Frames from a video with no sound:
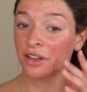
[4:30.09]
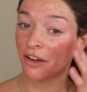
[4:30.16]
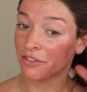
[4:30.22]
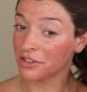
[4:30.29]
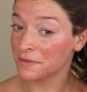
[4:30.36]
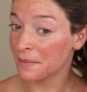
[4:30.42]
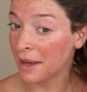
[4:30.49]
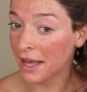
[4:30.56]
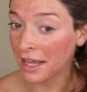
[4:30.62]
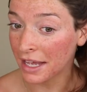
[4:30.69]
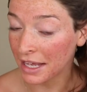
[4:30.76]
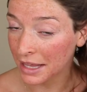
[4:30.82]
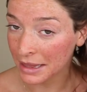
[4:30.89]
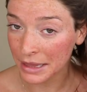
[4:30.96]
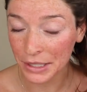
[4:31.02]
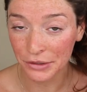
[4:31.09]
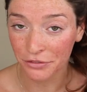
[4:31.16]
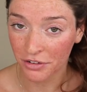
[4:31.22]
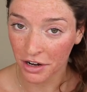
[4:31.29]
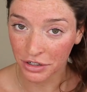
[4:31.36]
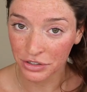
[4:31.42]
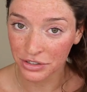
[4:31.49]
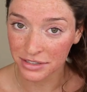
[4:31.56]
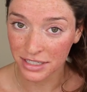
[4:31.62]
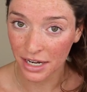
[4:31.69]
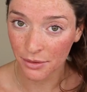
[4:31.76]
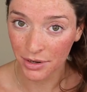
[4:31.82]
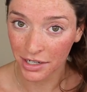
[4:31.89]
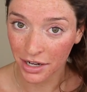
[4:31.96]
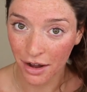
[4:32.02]
covers my little freckles that
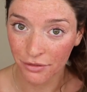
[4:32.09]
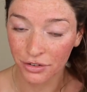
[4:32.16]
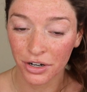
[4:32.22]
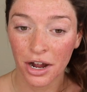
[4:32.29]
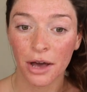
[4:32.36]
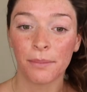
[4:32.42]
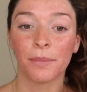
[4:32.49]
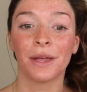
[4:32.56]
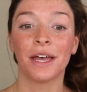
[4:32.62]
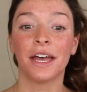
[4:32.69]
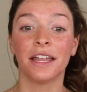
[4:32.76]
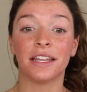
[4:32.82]
I want to cover up.